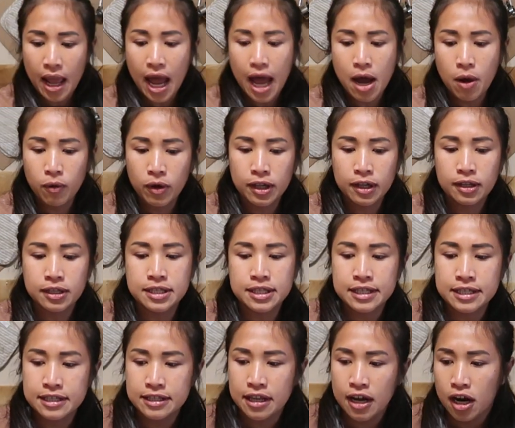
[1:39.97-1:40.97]
I will
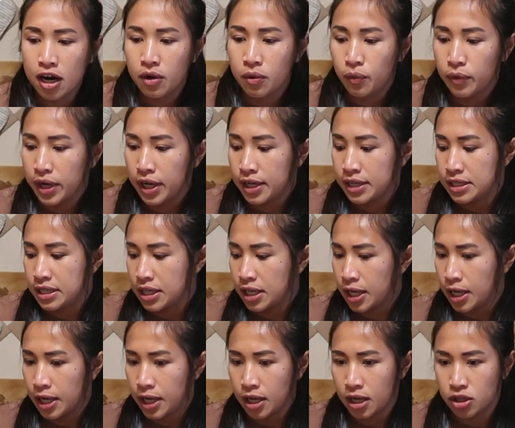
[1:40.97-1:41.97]
start with
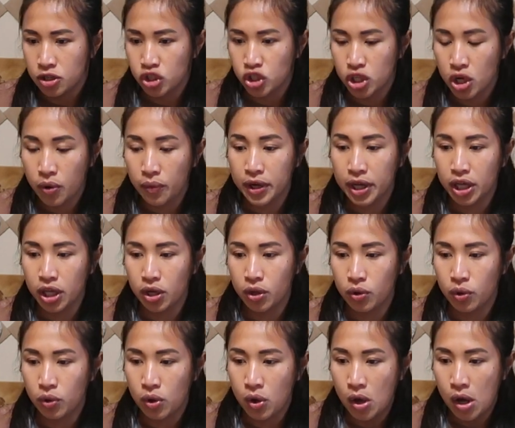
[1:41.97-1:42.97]
showing
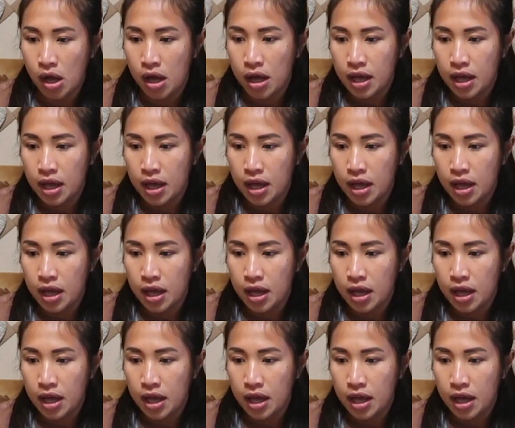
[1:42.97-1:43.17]
you